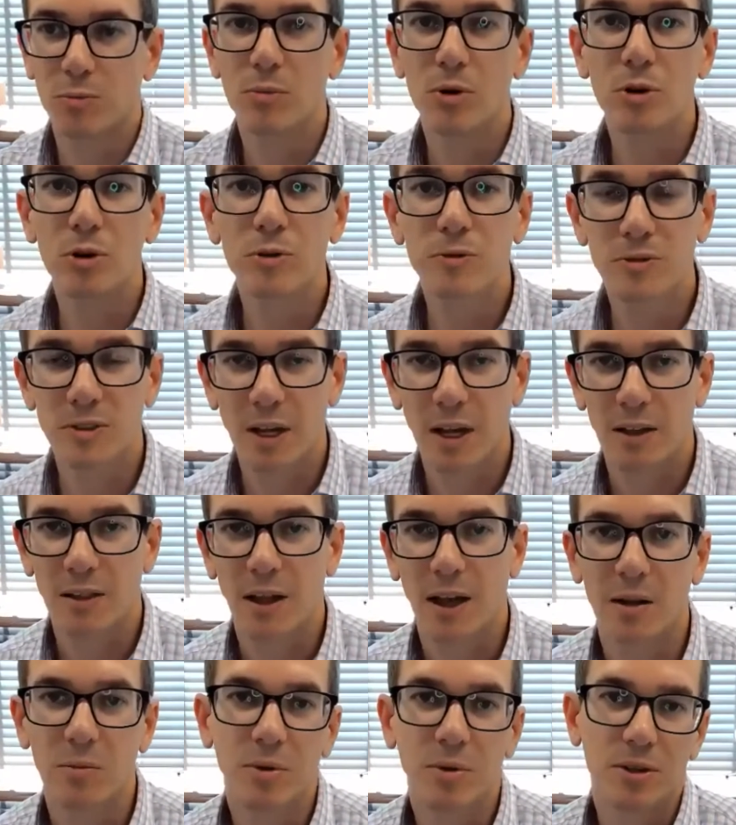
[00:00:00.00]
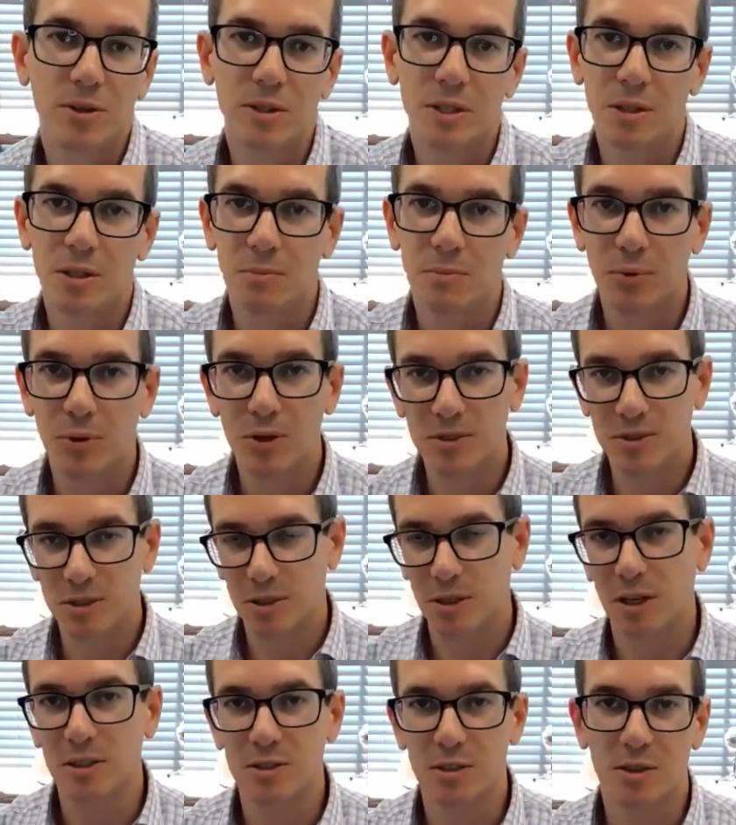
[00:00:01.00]
removes that liability and puts
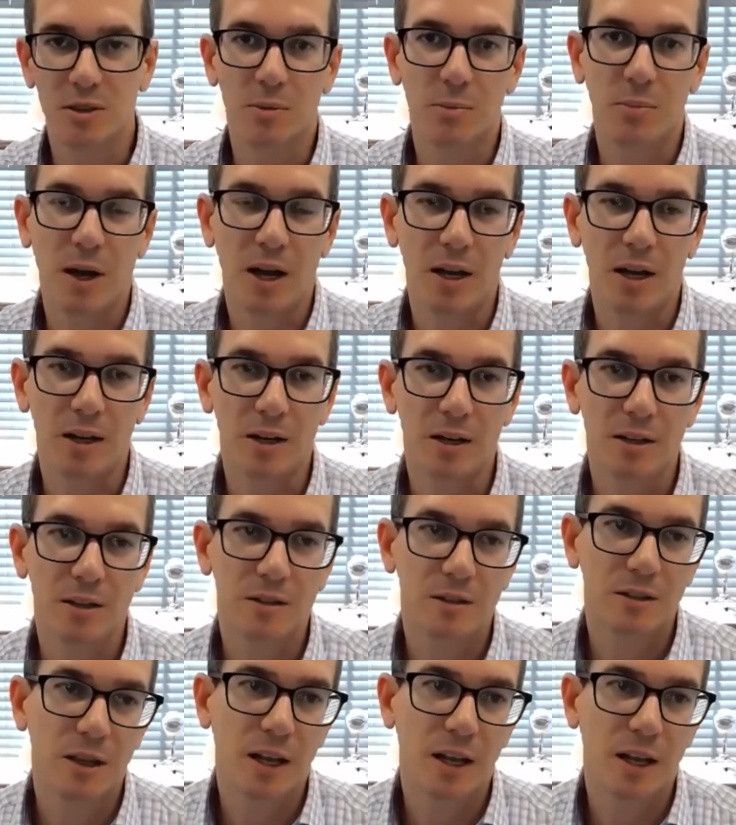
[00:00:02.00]
it onto the buyer.